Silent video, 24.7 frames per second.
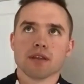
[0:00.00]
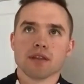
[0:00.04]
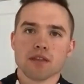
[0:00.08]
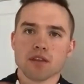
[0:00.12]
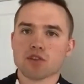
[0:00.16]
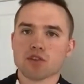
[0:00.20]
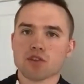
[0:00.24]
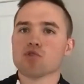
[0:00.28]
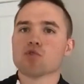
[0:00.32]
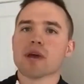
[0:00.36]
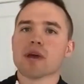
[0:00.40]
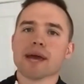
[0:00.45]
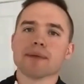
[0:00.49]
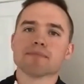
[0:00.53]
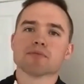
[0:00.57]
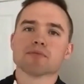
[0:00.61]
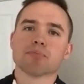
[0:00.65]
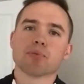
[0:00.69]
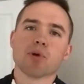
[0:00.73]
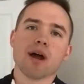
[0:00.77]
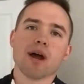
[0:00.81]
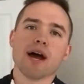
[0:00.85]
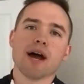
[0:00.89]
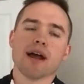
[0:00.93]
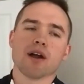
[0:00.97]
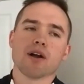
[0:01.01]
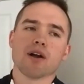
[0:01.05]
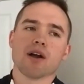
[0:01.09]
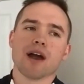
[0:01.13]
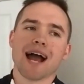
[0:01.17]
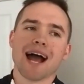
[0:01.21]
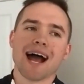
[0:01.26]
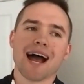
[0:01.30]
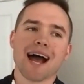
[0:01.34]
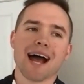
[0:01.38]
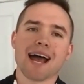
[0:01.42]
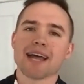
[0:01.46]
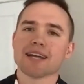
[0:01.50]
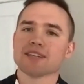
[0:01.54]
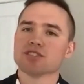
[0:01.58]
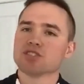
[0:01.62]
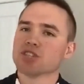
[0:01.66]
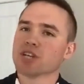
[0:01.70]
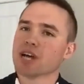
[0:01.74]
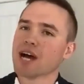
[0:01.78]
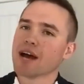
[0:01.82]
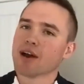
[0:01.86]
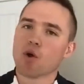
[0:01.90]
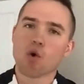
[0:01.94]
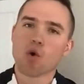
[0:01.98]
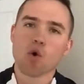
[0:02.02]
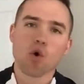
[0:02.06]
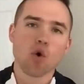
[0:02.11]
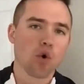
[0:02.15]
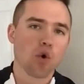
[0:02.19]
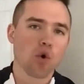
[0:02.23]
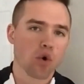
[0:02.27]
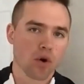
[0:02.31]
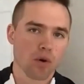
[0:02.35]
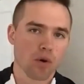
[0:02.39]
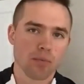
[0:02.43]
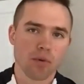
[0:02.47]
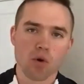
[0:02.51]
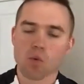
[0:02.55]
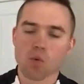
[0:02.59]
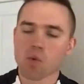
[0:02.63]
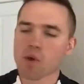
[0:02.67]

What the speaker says: The 2 games prior, I had shot horrible.